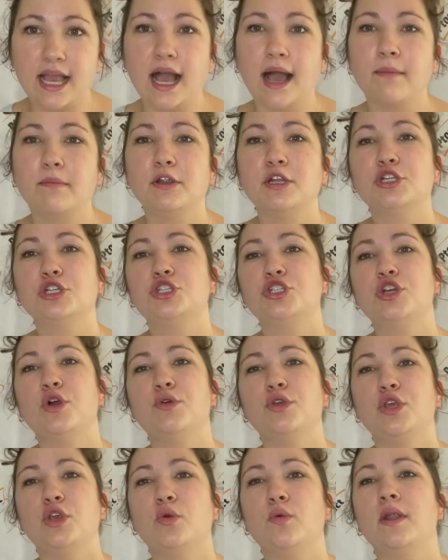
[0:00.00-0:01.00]
I'm going to show
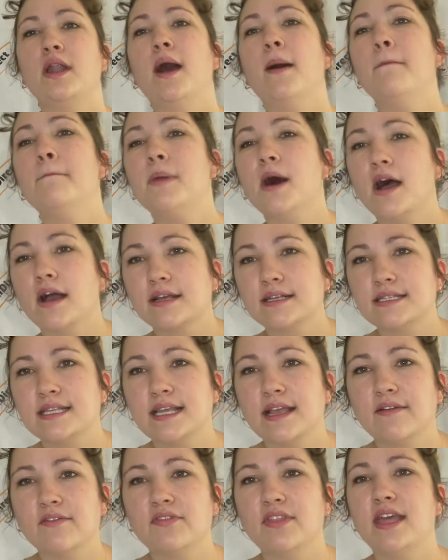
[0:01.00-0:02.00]
you an unboxing
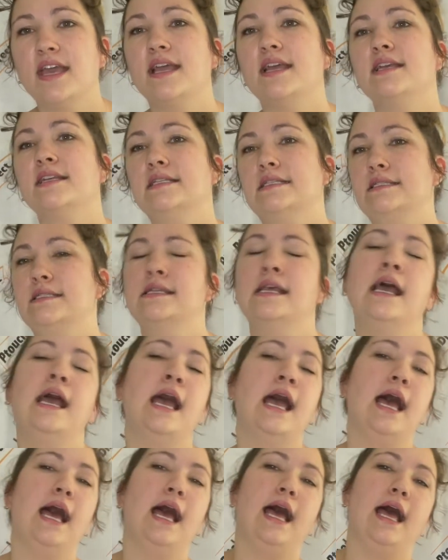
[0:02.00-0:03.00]
of this,
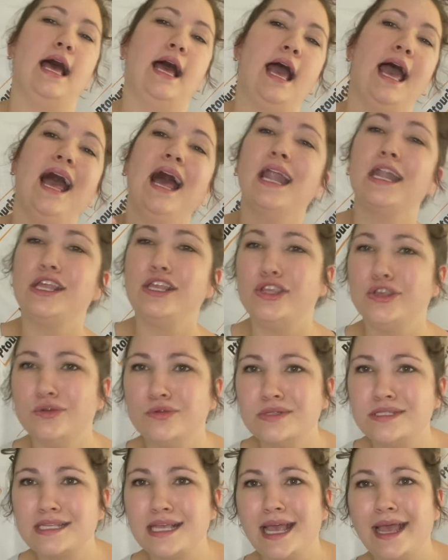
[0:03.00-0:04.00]
how to use
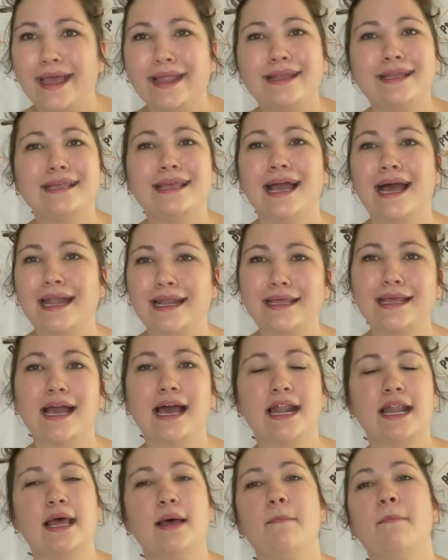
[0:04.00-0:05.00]
it, yada
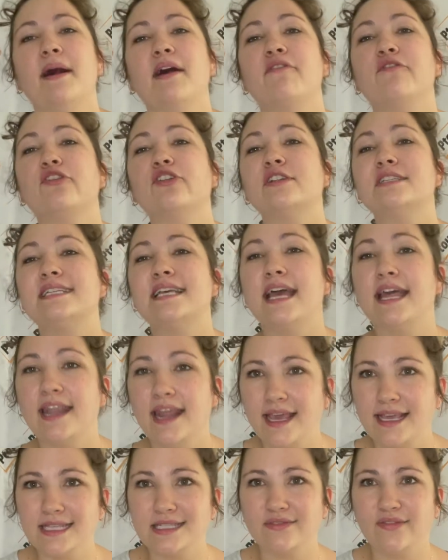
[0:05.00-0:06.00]
yada. But for
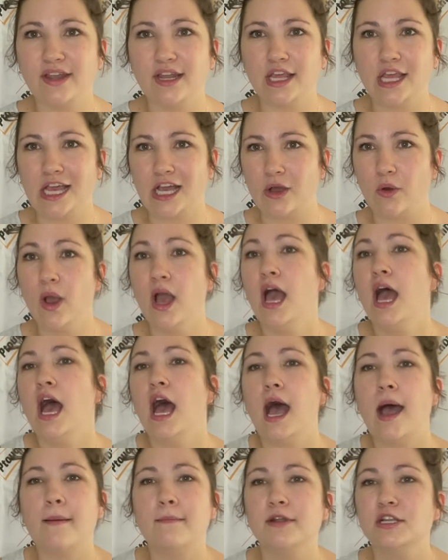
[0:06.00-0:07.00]
today's video,
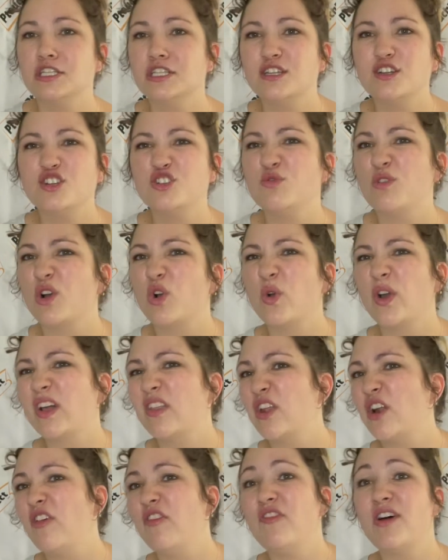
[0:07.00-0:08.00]
I'm just going to do a quick
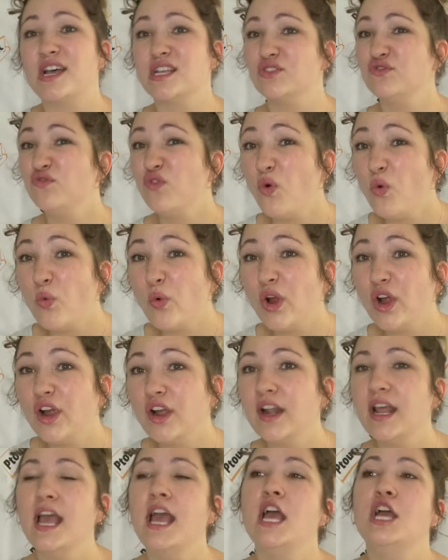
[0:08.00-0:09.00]
little fast forward,
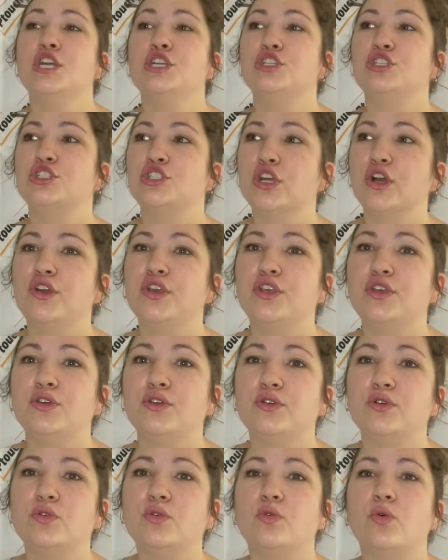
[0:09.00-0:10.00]
show
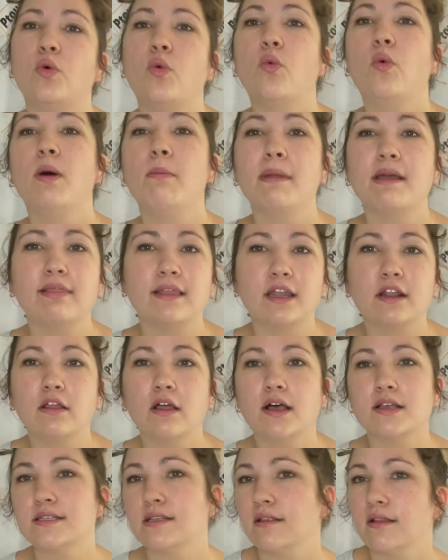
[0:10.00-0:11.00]
you what my linen
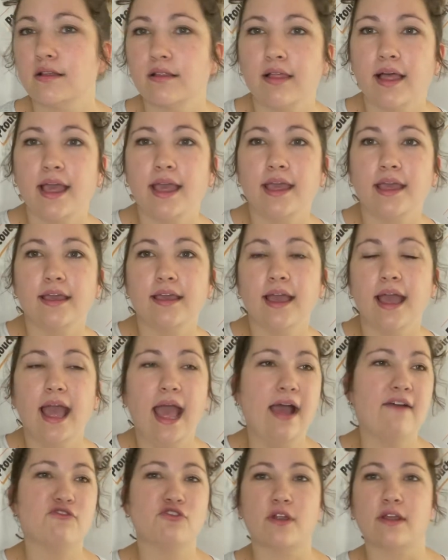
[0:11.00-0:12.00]
closet looked like
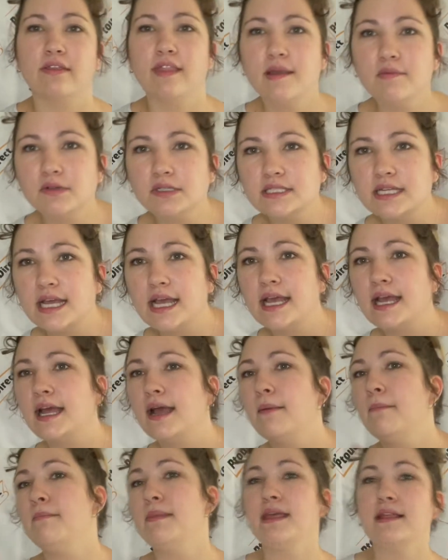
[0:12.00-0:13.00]
after I labeled it,
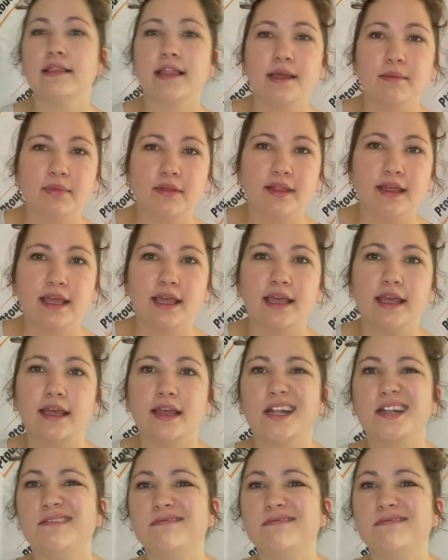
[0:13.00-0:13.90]
me labeling it,